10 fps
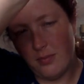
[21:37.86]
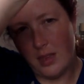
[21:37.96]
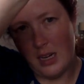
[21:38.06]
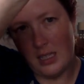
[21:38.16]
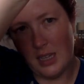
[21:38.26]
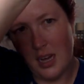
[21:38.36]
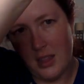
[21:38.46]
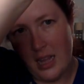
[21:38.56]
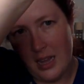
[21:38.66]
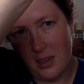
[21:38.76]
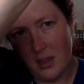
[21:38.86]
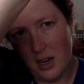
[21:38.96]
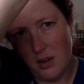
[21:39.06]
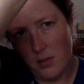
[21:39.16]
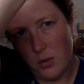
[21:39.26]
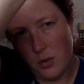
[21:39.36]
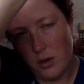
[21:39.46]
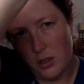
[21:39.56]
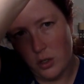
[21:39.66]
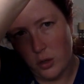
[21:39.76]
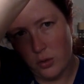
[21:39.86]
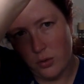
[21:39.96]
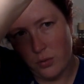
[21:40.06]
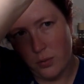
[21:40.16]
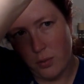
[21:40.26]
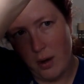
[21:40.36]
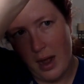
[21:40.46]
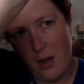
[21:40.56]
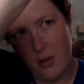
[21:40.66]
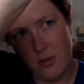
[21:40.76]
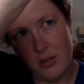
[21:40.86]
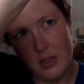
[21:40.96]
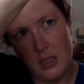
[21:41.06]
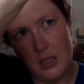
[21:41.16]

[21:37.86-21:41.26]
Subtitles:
and it's got that kind of orange brown